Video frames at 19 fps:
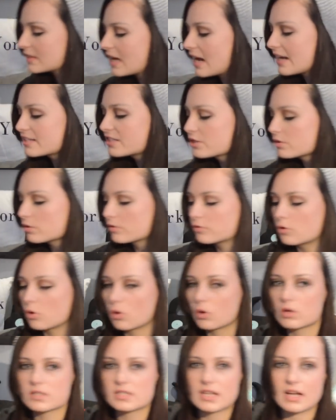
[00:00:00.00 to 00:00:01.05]
I do, of
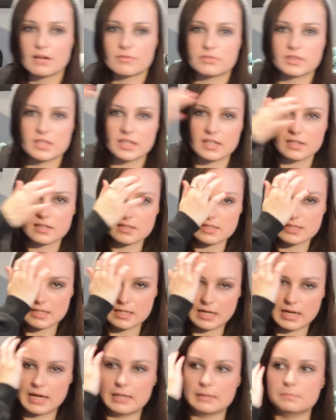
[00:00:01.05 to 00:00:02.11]
course, have things
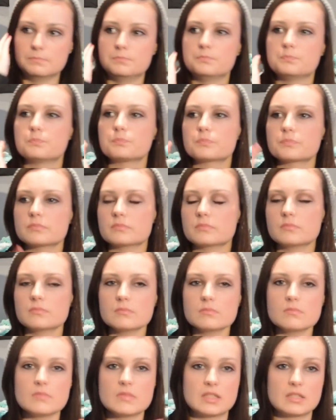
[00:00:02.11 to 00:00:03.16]
um,
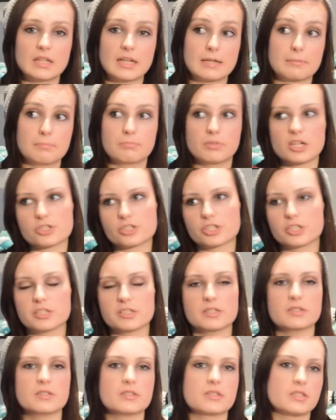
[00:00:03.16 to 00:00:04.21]
like
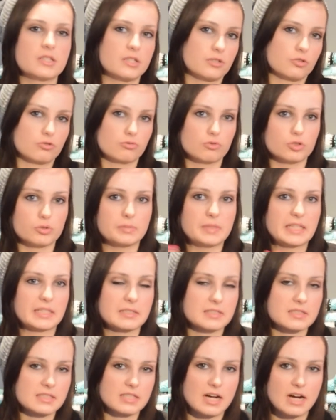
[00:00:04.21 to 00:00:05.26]
brushes and grooming
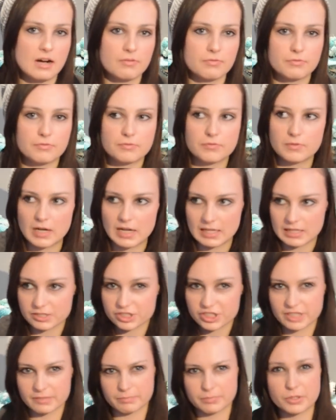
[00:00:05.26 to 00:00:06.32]
stuff, uh,
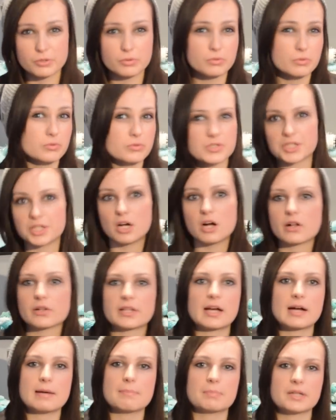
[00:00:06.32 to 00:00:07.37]
shampoos and all
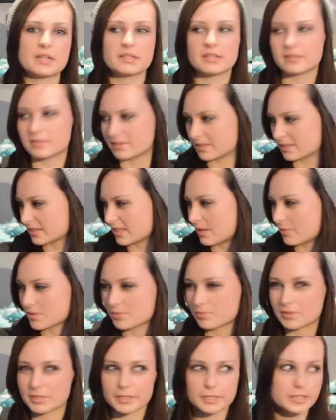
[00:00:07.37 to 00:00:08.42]
that, but I didn't think that
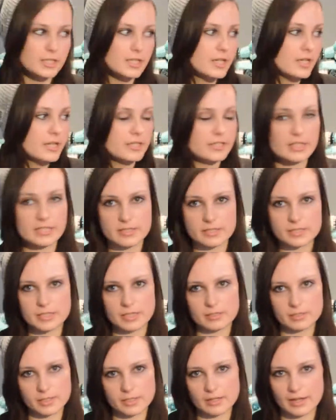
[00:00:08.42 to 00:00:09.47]
was really
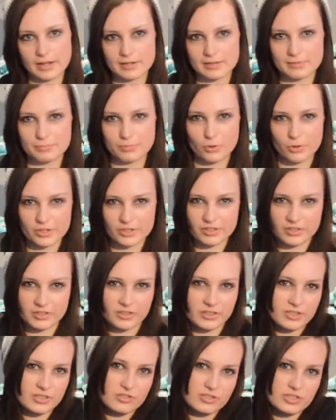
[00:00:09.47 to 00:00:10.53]
necessarily that important
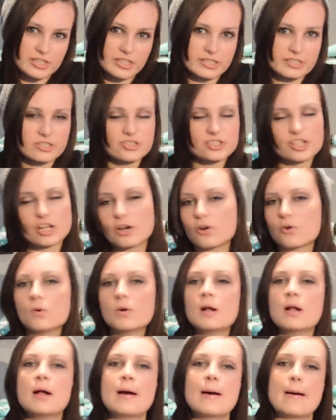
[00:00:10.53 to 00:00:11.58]
or interesting to
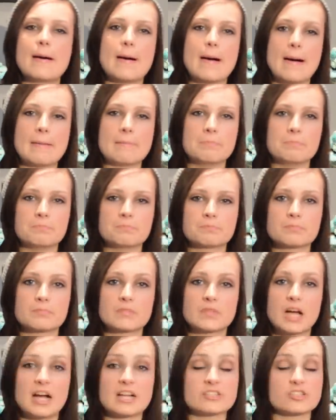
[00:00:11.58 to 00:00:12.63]
show. Um,
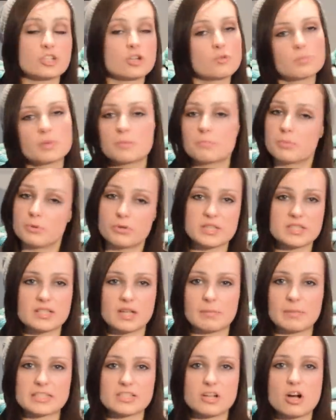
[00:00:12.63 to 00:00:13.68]
I don't put booties
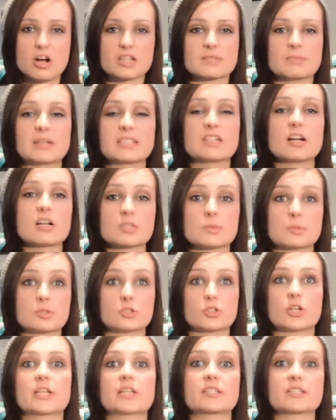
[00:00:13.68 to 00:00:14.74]
on my dogs. My dogs are
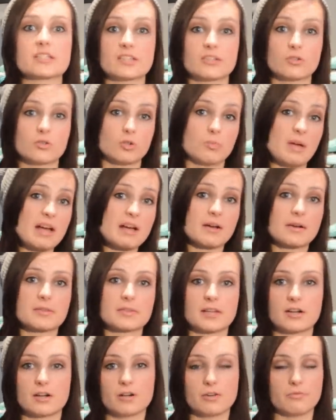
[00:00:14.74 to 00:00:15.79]
trained in Quebec.
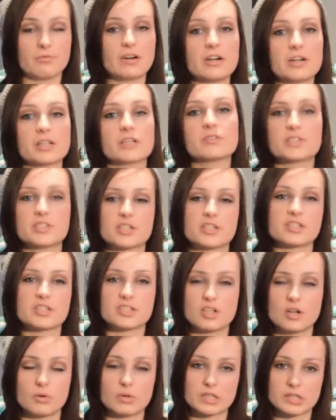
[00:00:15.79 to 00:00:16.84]
They are very used to the
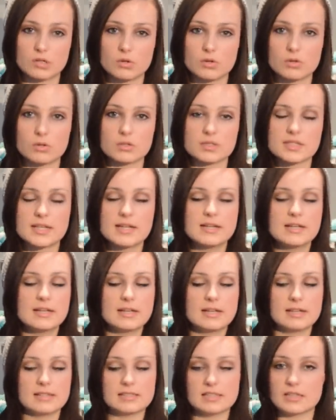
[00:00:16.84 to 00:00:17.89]
snow and cold,
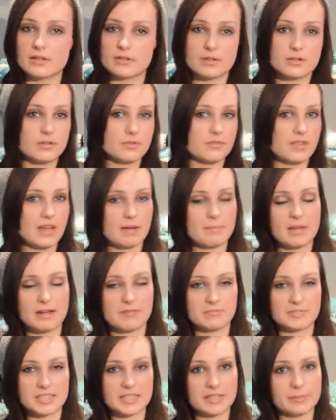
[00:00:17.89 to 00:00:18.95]
and neither of them
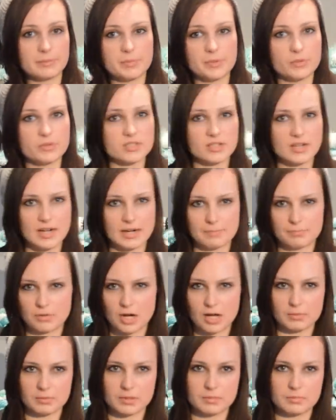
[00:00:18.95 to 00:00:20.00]
have needed boots or had a
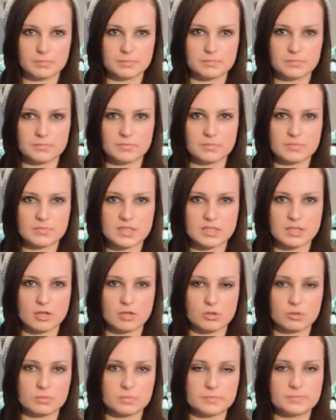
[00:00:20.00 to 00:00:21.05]
problem,
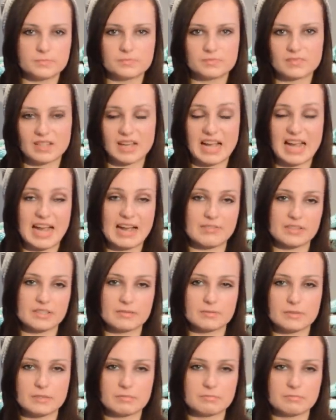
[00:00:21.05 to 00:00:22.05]
so I haven't